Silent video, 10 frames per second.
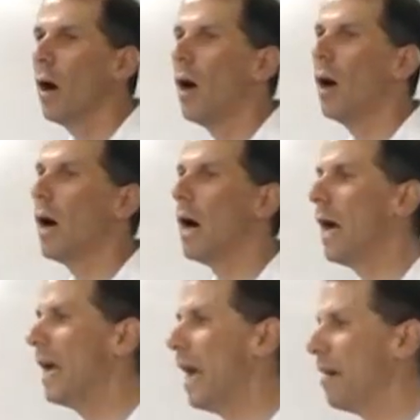
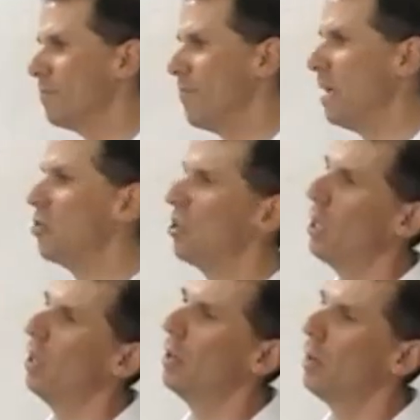I have
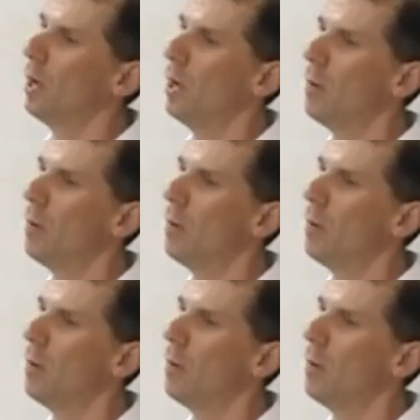mentioned